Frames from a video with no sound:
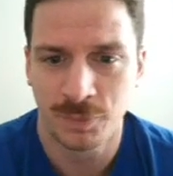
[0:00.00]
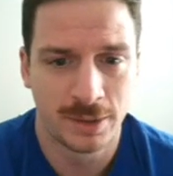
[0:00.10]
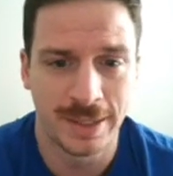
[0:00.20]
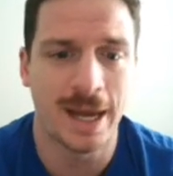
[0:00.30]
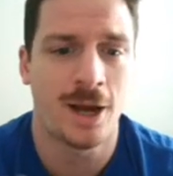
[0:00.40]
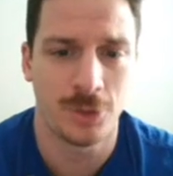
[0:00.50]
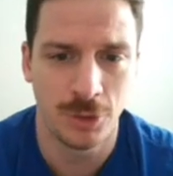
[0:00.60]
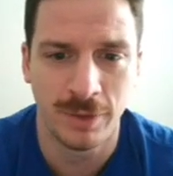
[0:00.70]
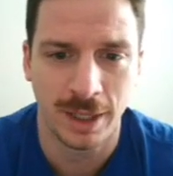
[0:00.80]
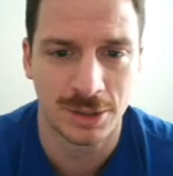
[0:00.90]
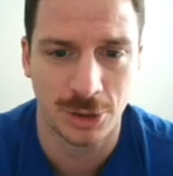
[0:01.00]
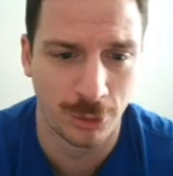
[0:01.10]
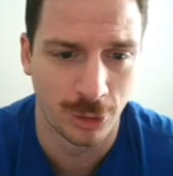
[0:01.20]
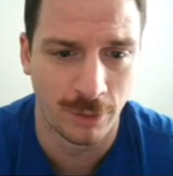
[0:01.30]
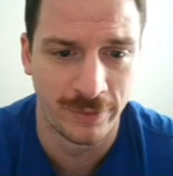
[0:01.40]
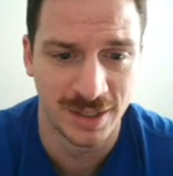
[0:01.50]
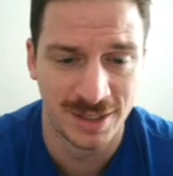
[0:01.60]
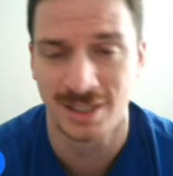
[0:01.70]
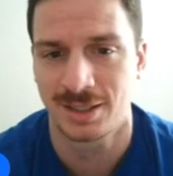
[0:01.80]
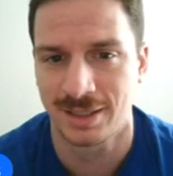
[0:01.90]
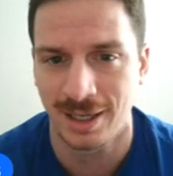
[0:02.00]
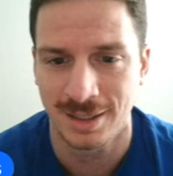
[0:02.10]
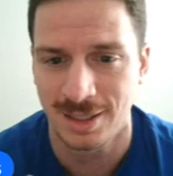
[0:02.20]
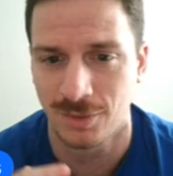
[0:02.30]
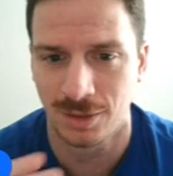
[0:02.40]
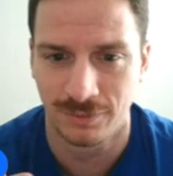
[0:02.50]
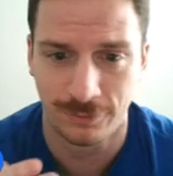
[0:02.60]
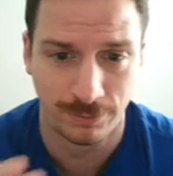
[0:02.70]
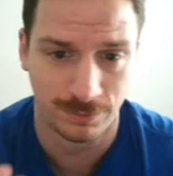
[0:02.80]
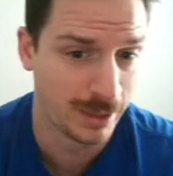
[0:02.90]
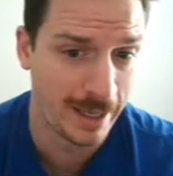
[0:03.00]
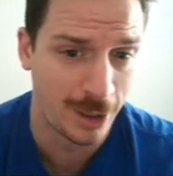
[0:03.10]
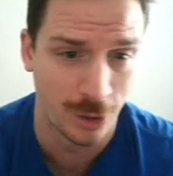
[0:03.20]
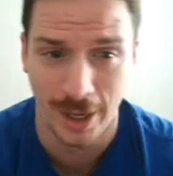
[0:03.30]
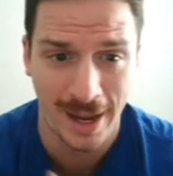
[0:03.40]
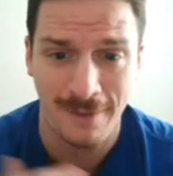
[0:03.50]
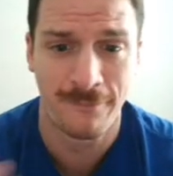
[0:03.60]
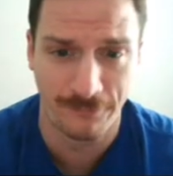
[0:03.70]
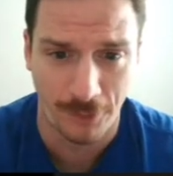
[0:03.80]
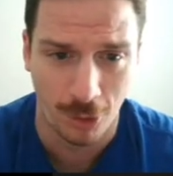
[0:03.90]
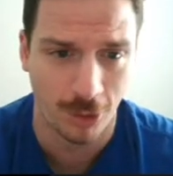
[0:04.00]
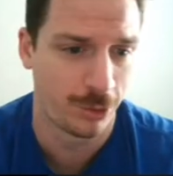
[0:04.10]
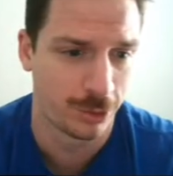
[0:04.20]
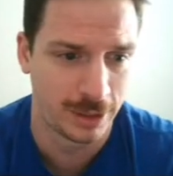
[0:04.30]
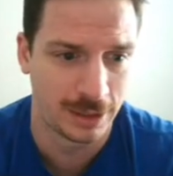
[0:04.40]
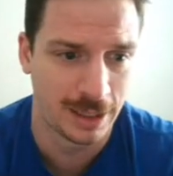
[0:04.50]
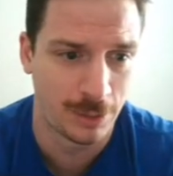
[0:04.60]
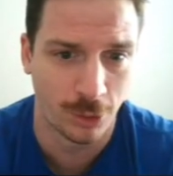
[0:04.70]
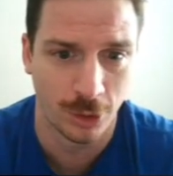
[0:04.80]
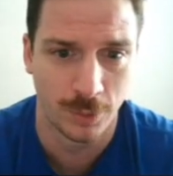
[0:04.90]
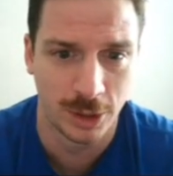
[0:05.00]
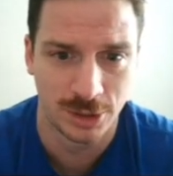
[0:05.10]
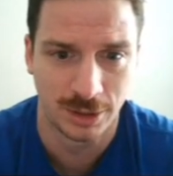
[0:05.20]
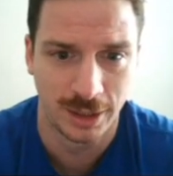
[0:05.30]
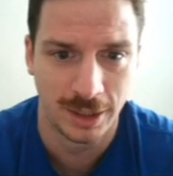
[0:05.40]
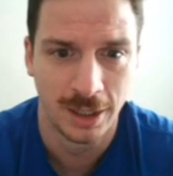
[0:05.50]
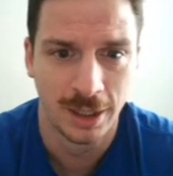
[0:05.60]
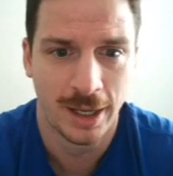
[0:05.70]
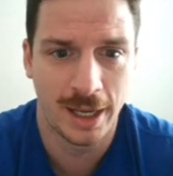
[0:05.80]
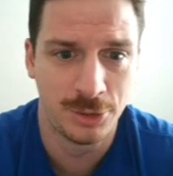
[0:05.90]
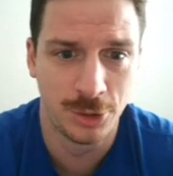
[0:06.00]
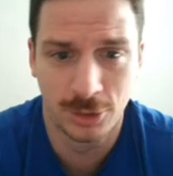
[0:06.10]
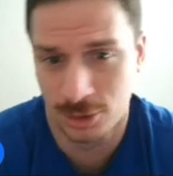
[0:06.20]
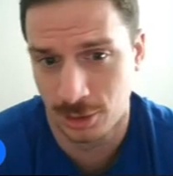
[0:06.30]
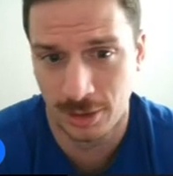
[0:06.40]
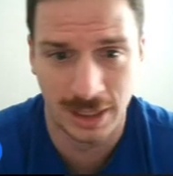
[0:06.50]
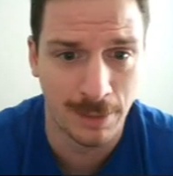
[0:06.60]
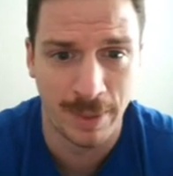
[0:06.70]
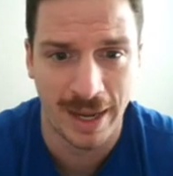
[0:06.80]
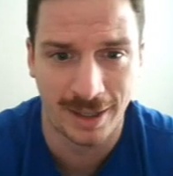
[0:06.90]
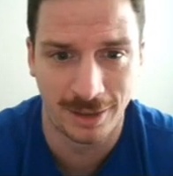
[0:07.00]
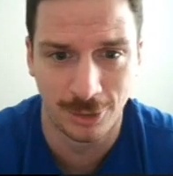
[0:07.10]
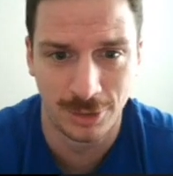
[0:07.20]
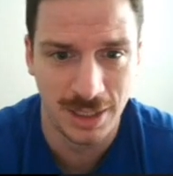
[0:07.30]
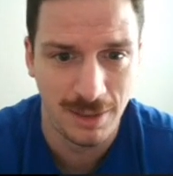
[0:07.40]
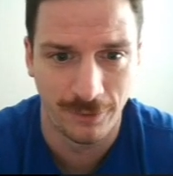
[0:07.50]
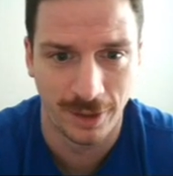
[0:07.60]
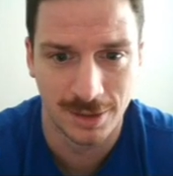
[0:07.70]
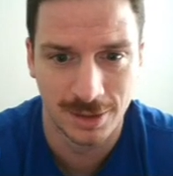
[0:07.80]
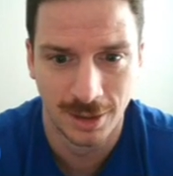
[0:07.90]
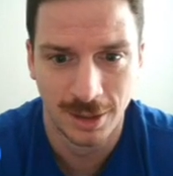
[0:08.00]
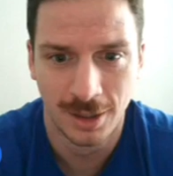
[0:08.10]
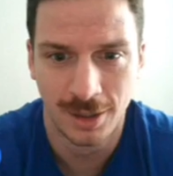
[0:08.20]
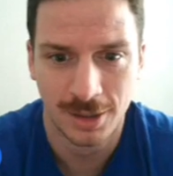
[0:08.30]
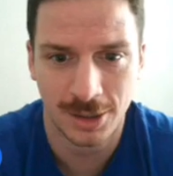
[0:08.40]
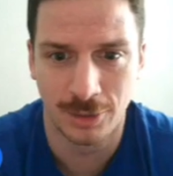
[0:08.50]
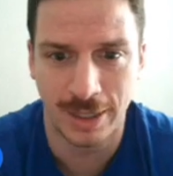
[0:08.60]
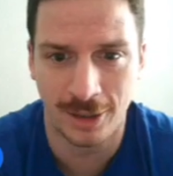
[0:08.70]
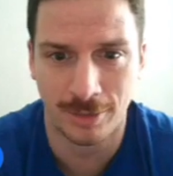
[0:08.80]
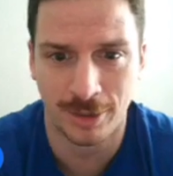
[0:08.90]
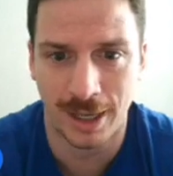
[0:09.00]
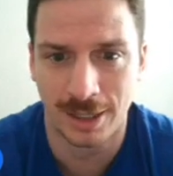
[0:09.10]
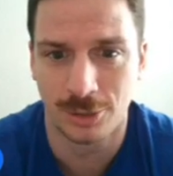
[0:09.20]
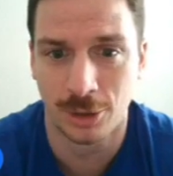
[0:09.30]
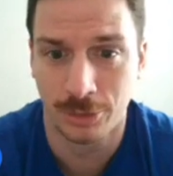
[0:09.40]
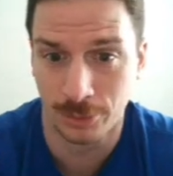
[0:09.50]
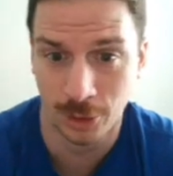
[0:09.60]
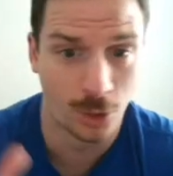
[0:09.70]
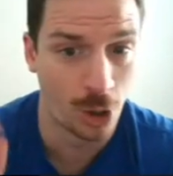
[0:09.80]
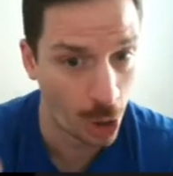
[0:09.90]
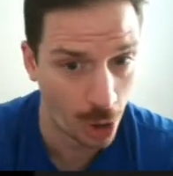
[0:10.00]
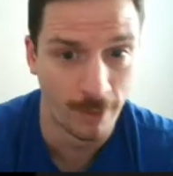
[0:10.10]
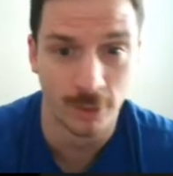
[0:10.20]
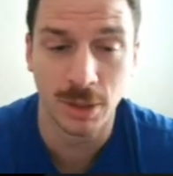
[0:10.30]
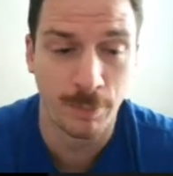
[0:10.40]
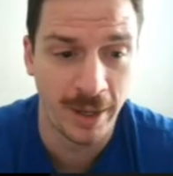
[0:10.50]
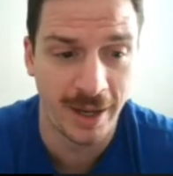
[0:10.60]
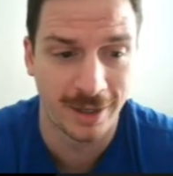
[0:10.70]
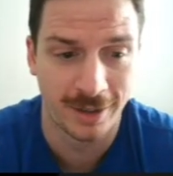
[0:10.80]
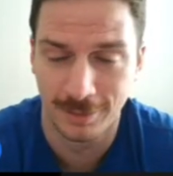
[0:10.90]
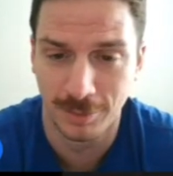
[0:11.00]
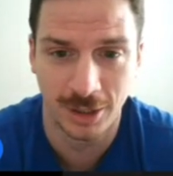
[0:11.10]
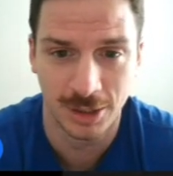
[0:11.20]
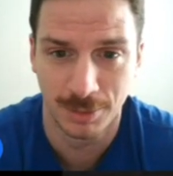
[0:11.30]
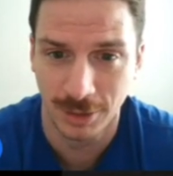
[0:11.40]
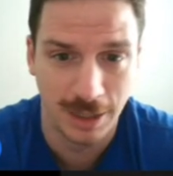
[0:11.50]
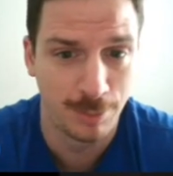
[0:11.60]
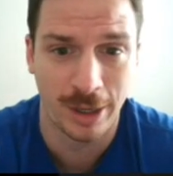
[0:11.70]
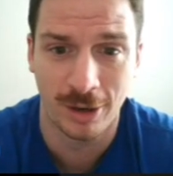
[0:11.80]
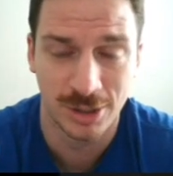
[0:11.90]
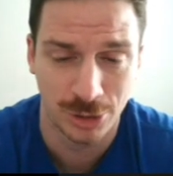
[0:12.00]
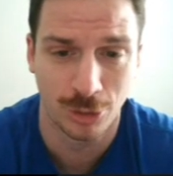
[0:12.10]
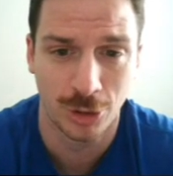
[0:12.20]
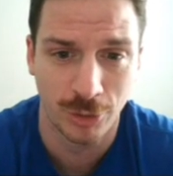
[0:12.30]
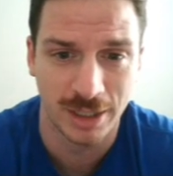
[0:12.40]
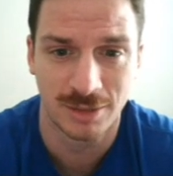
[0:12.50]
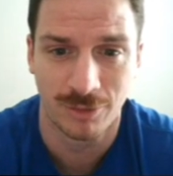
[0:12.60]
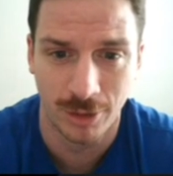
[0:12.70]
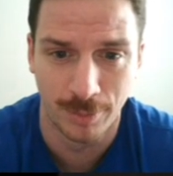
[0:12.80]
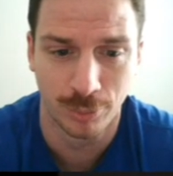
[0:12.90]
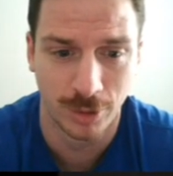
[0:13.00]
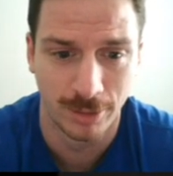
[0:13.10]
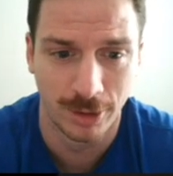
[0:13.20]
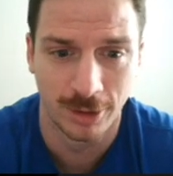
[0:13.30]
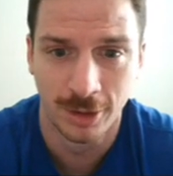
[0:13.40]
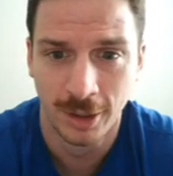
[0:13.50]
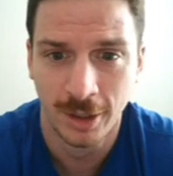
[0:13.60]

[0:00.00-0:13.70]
Now UVA starting their offense 6 seconds even later and farther than they were originally, and Duke's going to get back in their defense. So now number 9 is going to throw almost a pick because Malik Brown is so aggressive on the perimeter.